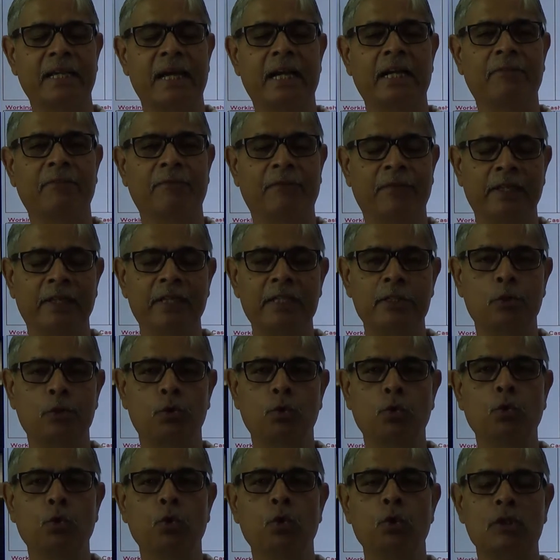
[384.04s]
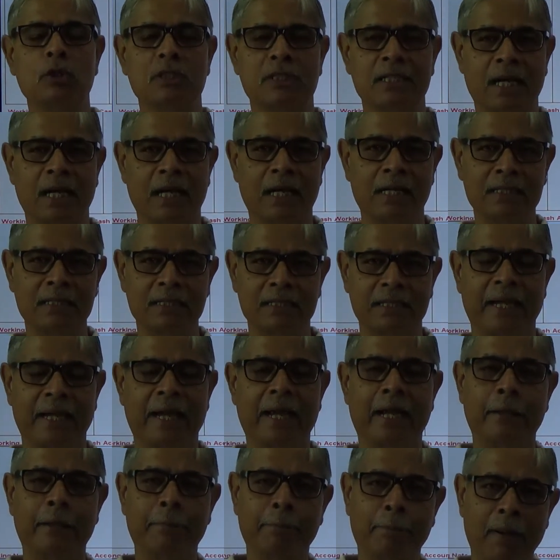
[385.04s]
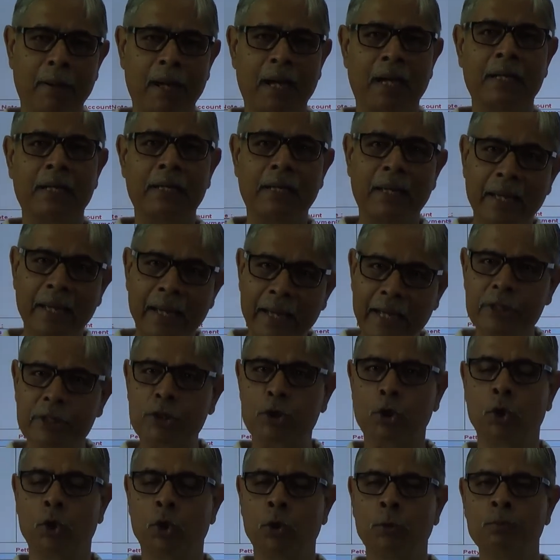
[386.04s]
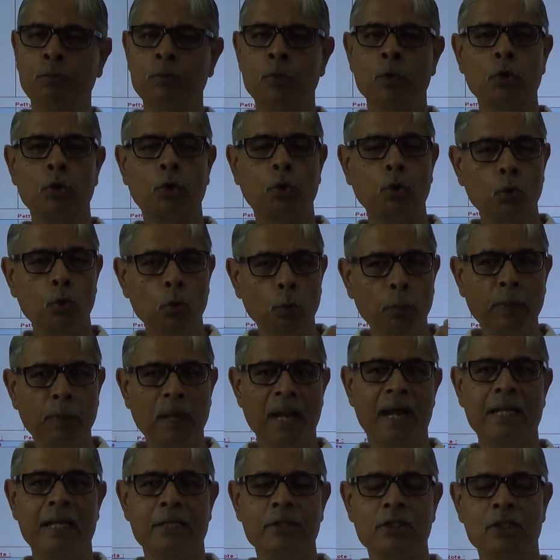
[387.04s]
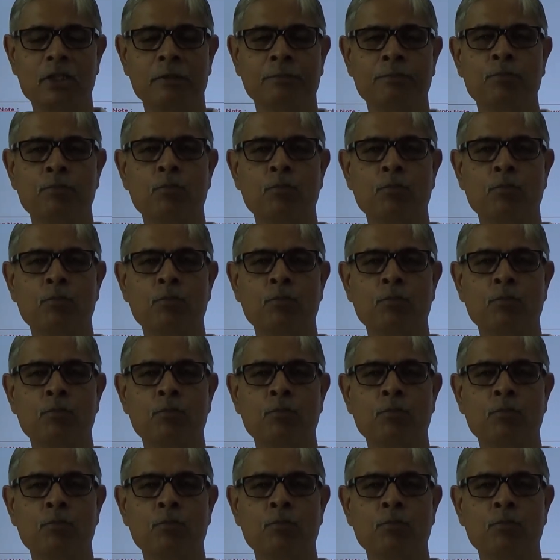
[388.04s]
at which goods are sent by HO to branch